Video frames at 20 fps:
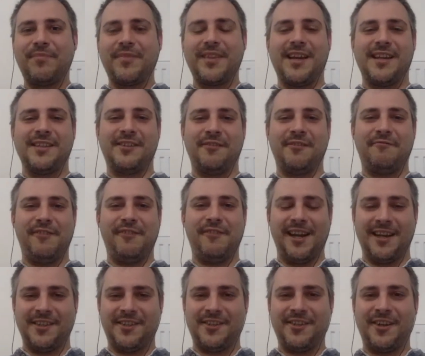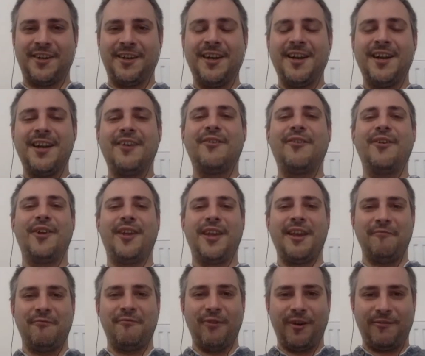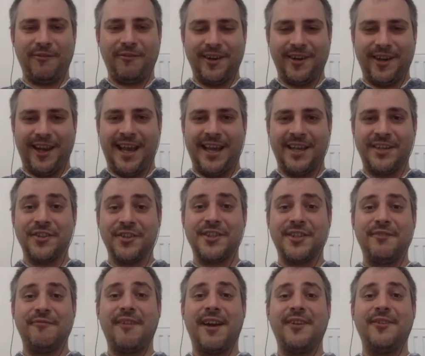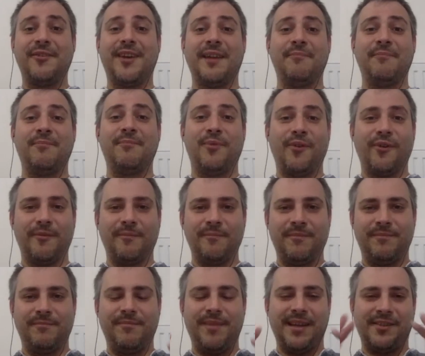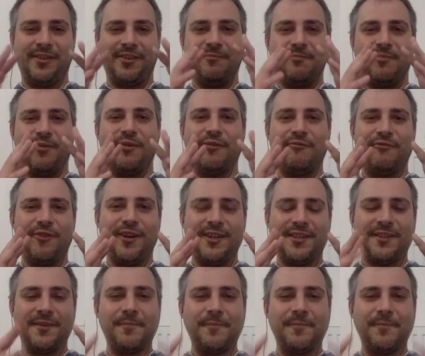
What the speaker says: as a freelancer, or you can work with an agency where you get best of both worlds.